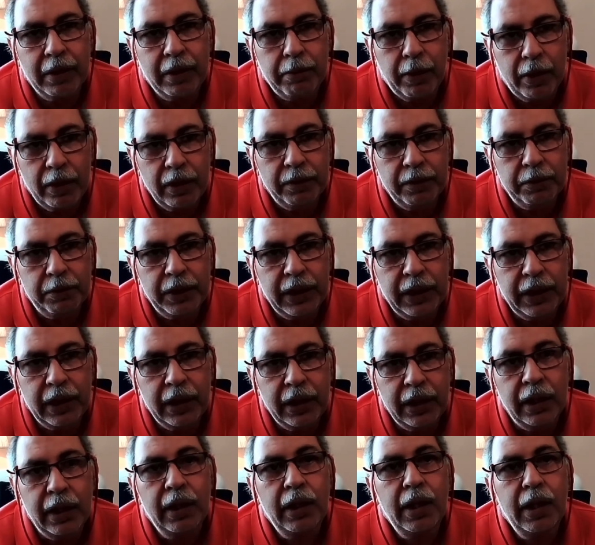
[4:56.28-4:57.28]
Bollywood
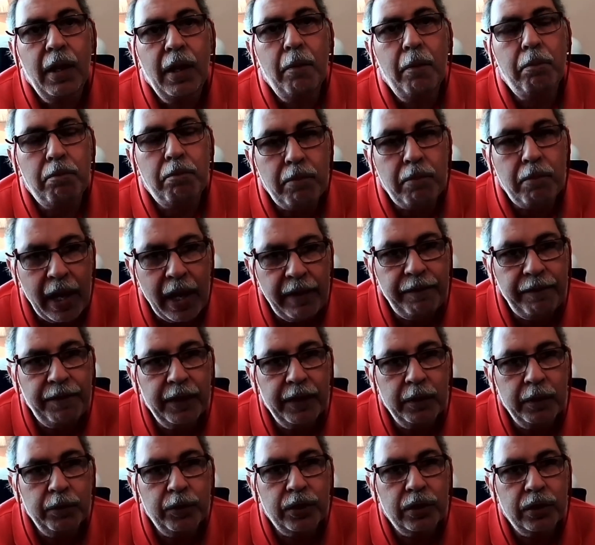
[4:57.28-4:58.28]
here. My
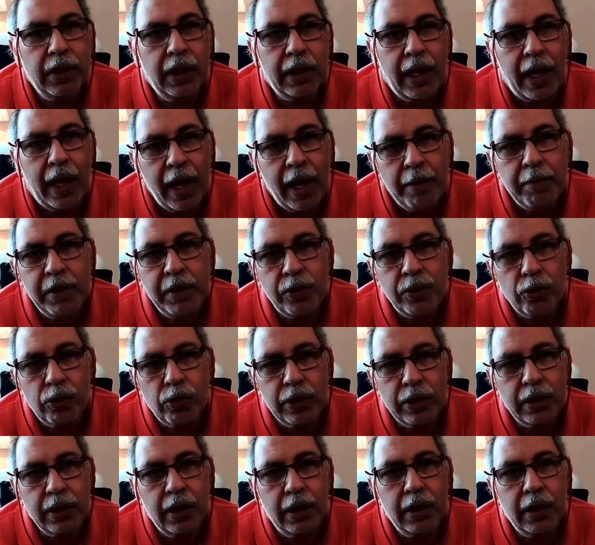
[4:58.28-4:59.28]
films that I'm
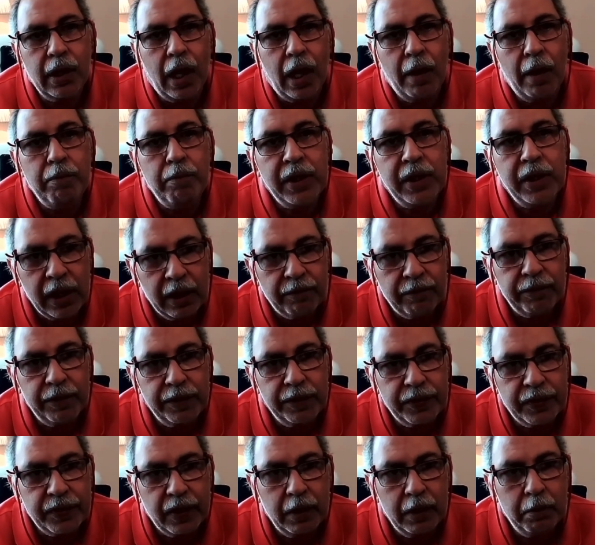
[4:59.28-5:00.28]
interested are meaningful
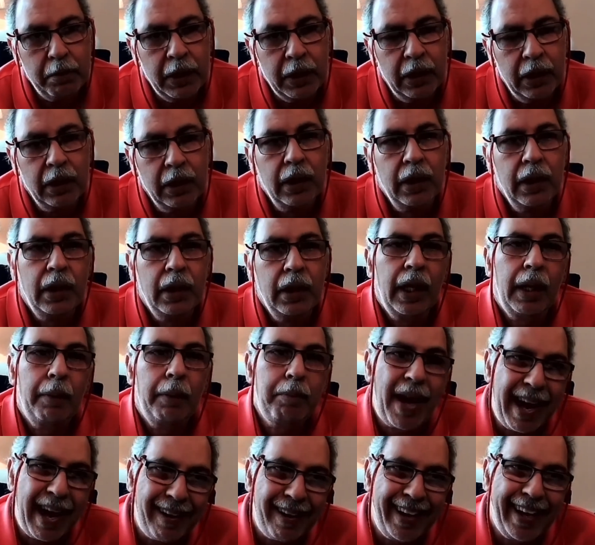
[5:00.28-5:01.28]
cinema,
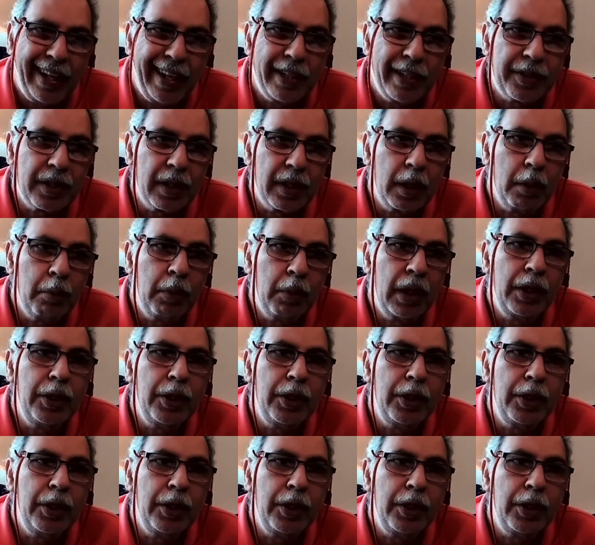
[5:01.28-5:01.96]
parallel cinema,